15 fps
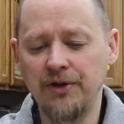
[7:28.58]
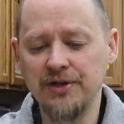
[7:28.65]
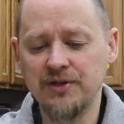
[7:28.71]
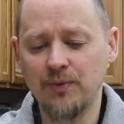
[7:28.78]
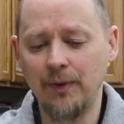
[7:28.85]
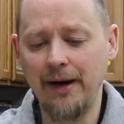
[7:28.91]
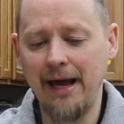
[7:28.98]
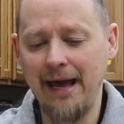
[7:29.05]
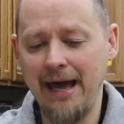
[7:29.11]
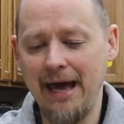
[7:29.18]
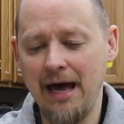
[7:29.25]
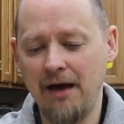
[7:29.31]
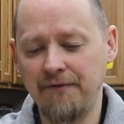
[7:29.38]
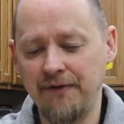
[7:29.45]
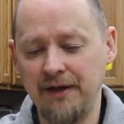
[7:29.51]
This one I
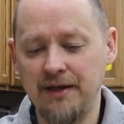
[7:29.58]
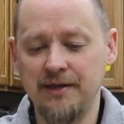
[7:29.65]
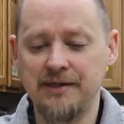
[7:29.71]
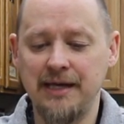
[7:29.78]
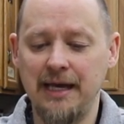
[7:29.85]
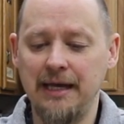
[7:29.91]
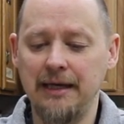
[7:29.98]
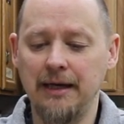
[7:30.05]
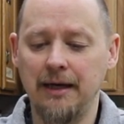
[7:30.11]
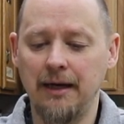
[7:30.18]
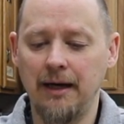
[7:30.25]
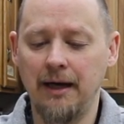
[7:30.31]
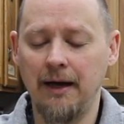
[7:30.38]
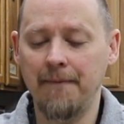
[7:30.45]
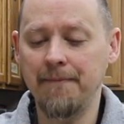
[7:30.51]
have is a,
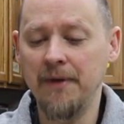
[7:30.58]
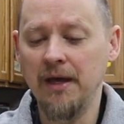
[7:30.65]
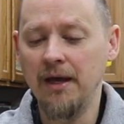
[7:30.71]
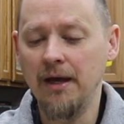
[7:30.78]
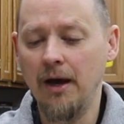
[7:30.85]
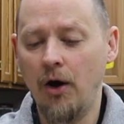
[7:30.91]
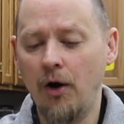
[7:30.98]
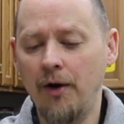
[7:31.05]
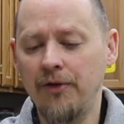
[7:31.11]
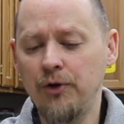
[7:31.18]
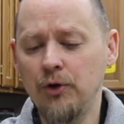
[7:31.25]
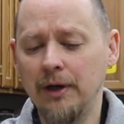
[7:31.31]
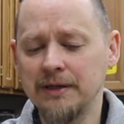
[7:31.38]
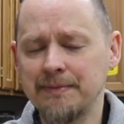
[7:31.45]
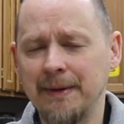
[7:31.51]
uh, um, or
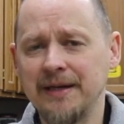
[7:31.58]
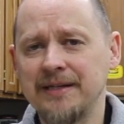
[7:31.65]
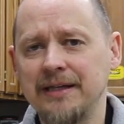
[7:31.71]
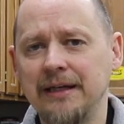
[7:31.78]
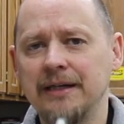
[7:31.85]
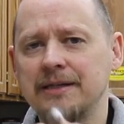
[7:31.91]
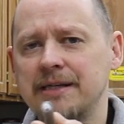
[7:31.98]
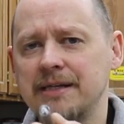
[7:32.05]
you guys might have seen this.